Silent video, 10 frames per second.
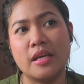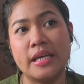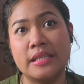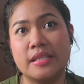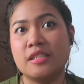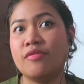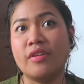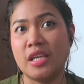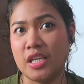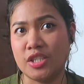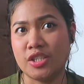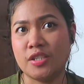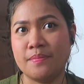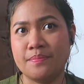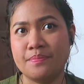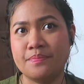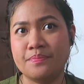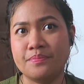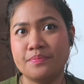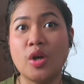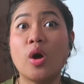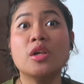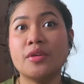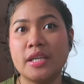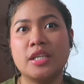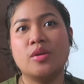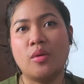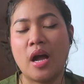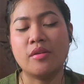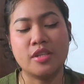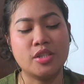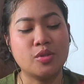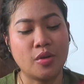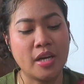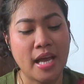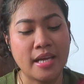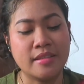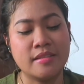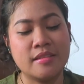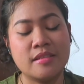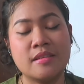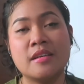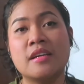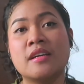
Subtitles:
It is finished. We already know how the story ends.